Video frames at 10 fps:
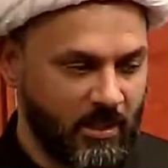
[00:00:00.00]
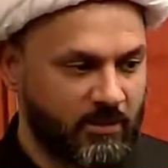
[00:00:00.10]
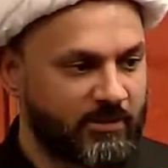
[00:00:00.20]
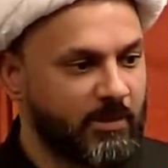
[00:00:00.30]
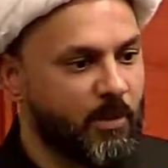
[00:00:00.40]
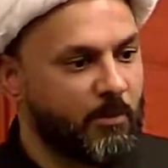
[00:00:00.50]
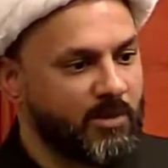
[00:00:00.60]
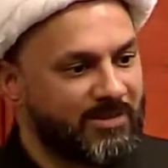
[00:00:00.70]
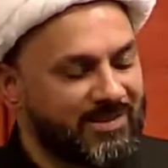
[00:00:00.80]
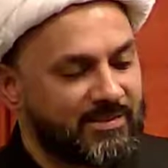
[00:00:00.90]
You see, my
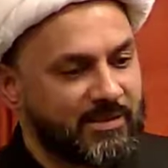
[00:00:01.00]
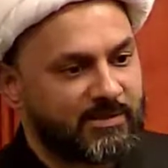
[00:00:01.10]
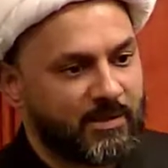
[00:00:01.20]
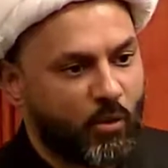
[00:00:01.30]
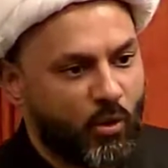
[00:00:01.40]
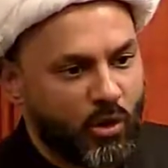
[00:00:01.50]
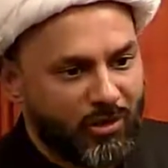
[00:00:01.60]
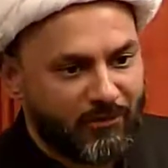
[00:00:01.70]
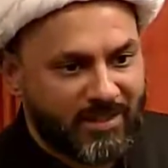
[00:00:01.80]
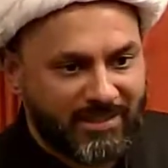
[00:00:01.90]
brothers and sisters,
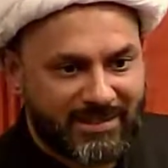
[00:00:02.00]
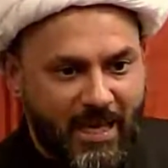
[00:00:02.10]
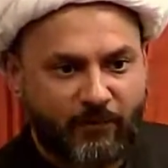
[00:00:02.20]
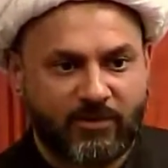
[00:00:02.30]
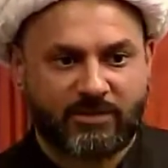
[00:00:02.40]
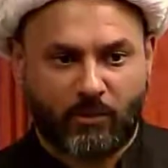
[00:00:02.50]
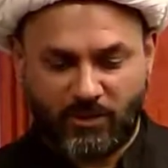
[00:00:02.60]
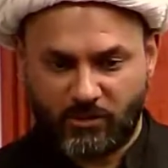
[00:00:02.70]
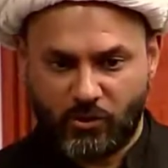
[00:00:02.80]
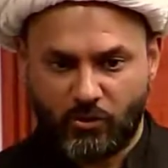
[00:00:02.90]
all of these efforts that
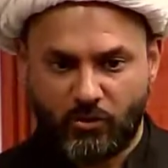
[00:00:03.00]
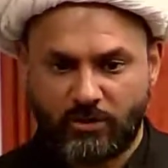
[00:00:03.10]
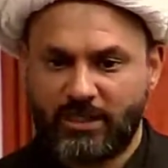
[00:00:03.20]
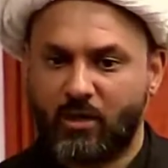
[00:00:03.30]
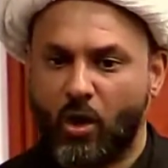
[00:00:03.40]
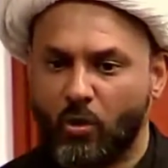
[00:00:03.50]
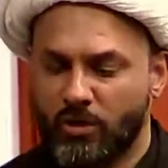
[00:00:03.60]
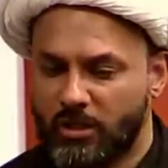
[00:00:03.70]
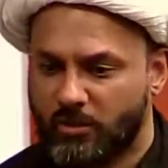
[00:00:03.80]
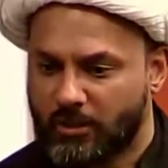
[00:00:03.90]
we do, they're
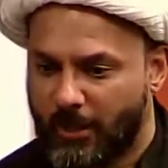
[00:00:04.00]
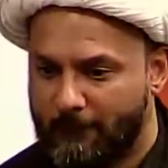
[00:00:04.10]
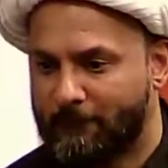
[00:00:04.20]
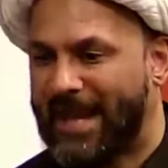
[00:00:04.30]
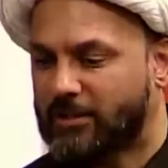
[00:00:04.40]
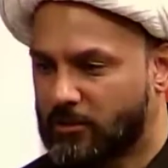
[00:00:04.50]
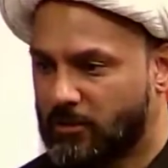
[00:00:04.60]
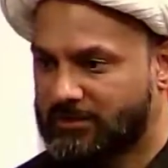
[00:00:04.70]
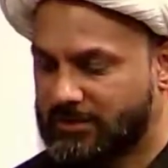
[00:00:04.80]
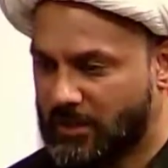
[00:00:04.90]
only going to come back to
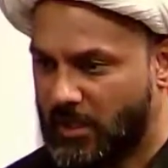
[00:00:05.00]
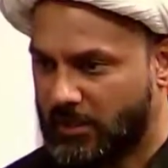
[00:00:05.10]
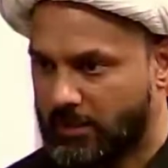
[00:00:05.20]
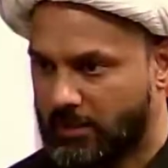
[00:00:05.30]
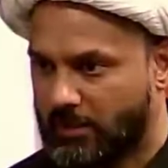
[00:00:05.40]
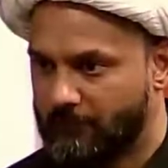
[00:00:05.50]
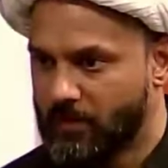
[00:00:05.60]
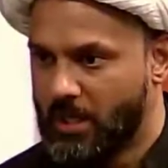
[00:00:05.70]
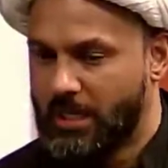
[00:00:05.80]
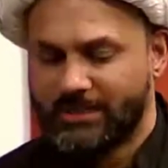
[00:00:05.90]
us in the akhirah.
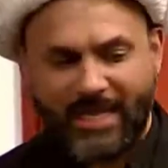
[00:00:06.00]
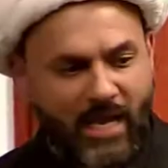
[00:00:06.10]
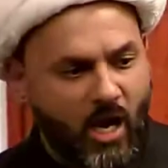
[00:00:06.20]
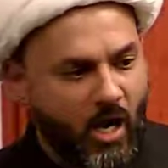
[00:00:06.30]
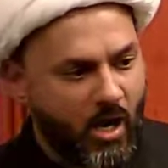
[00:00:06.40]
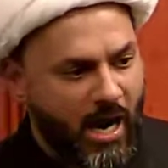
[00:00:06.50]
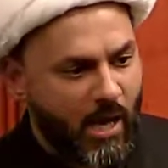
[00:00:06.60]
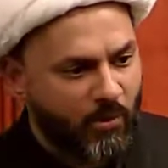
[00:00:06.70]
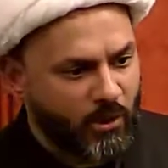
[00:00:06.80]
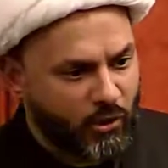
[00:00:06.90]
They are
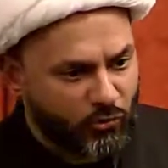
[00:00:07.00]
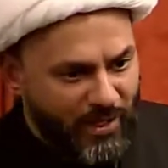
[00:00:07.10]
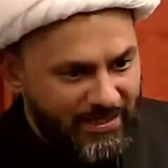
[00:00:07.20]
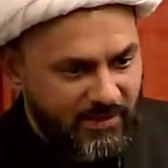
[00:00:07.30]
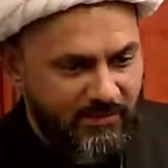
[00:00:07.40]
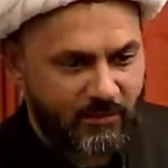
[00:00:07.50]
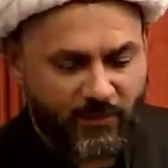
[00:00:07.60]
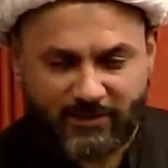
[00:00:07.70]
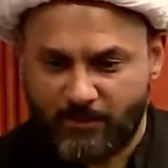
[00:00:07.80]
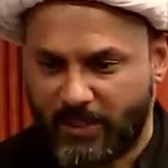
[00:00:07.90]
our greatest
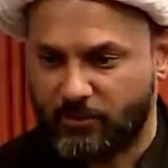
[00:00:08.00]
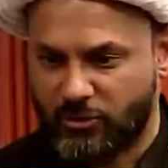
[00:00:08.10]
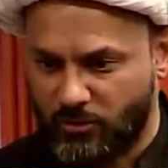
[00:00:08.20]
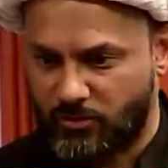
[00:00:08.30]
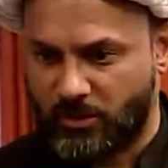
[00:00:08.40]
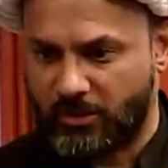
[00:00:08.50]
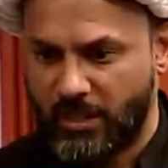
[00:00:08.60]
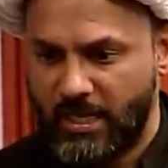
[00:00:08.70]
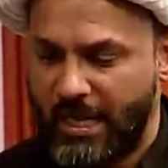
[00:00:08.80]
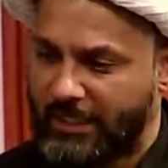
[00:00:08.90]
investment, our children.
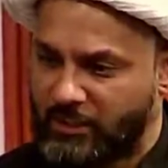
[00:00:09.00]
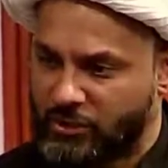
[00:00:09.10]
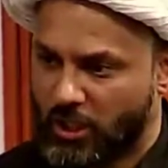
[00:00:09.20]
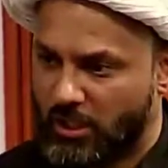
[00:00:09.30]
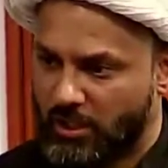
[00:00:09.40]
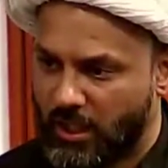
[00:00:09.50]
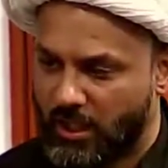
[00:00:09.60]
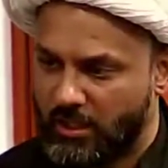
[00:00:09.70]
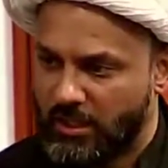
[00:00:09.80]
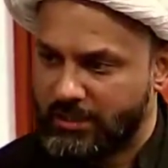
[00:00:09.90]
And
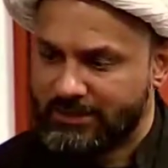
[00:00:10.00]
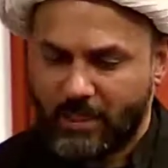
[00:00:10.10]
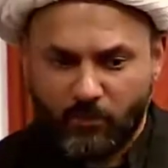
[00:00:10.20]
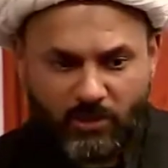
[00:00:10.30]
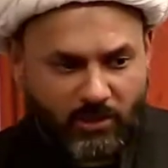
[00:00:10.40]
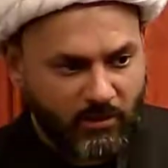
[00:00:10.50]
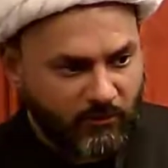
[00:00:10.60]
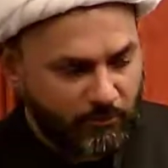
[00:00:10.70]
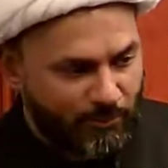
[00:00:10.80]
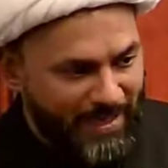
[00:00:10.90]
inshallah, they
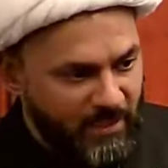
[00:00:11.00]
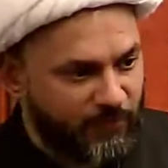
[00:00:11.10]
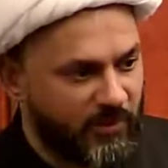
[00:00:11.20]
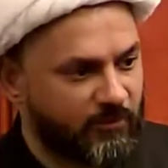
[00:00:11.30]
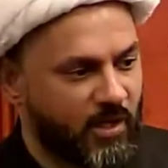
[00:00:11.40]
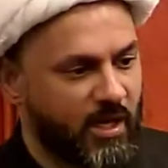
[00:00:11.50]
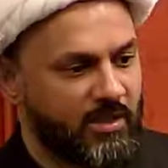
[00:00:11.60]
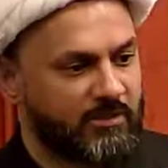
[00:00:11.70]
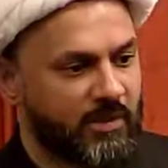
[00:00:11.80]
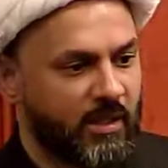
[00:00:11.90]
will benefit
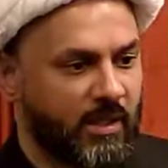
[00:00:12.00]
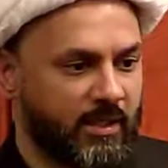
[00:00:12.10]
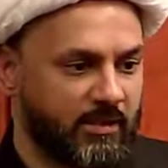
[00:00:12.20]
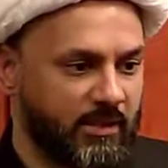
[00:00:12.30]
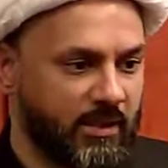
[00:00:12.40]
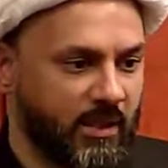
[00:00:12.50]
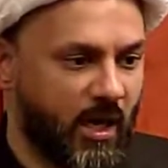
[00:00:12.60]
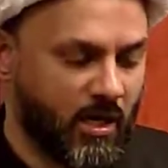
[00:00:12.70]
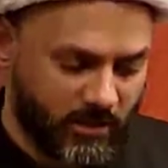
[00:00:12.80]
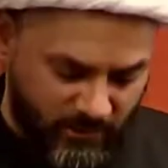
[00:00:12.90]
us in the
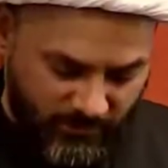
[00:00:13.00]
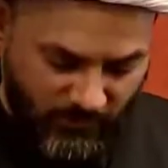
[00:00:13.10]
akhirah.